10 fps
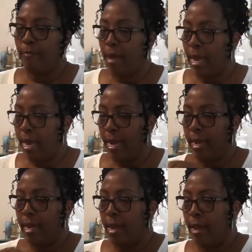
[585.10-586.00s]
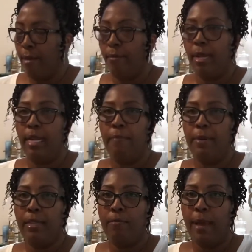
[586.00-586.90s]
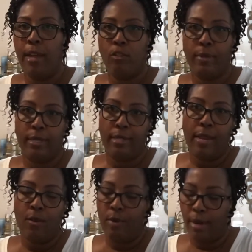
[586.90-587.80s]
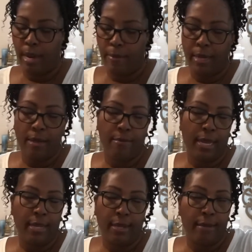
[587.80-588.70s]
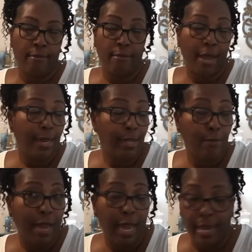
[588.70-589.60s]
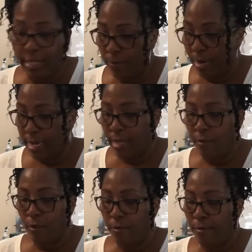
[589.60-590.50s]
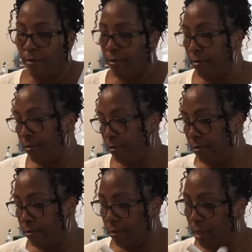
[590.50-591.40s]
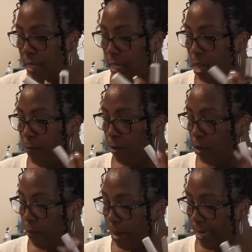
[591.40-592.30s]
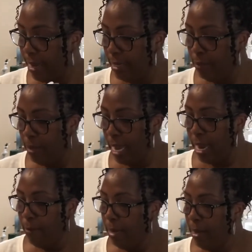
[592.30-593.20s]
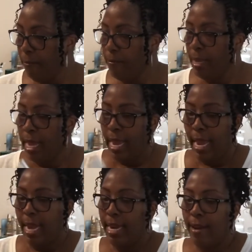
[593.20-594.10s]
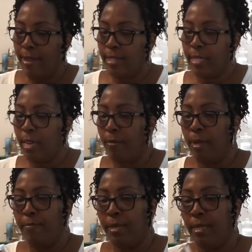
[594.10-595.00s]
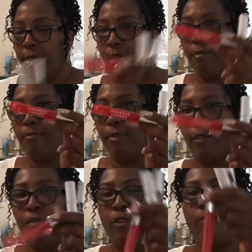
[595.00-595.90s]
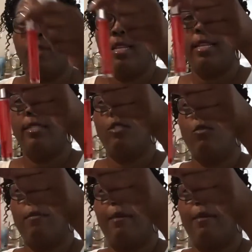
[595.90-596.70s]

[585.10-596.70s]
my lippies pouch because I don't wear a lot of makeup. Like, I did my eyes, but I did from the comforts of my desk behind me. And in here, I just keep lippies and perfumes. And this is one of